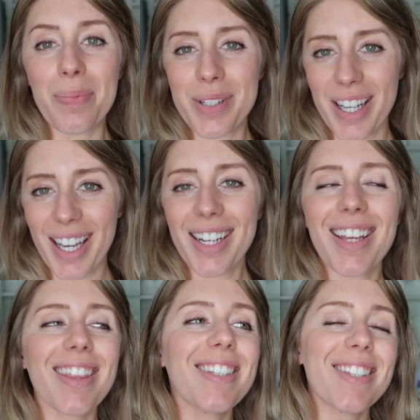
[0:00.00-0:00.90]
Update,
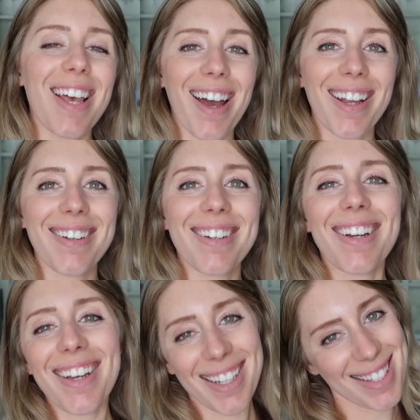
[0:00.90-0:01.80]
the sun
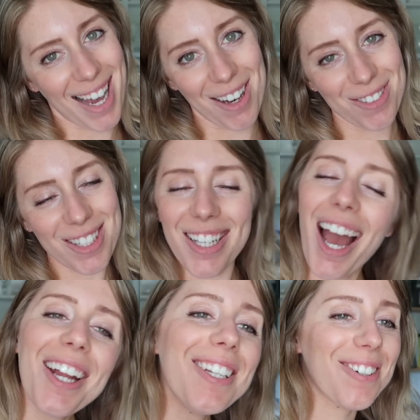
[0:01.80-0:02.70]
is out.
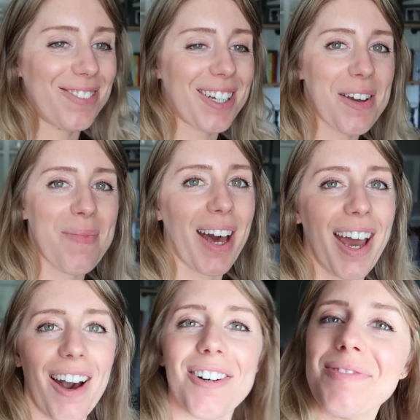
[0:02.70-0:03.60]
I knew it would come back
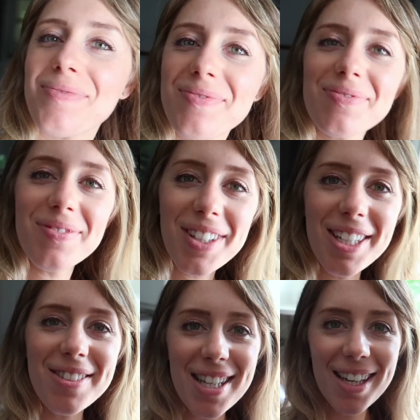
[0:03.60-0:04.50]
out.
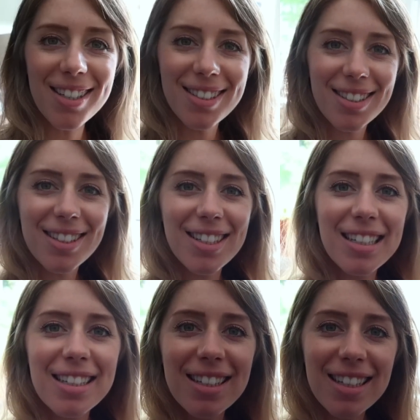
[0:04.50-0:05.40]
Can you see?
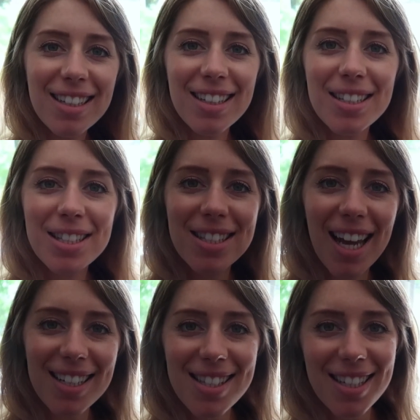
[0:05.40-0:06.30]
It's
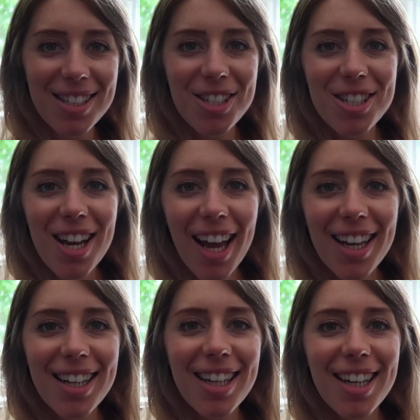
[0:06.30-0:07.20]
nice and
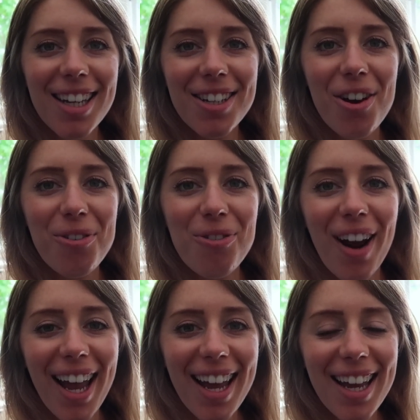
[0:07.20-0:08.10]
shiny, no
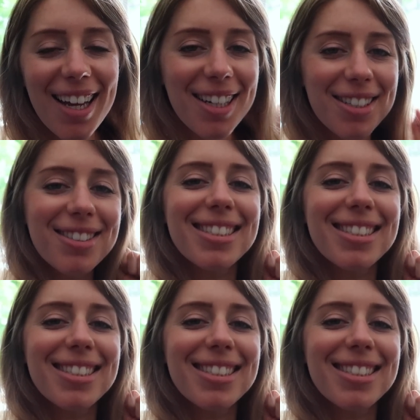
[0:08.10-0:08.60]
rain.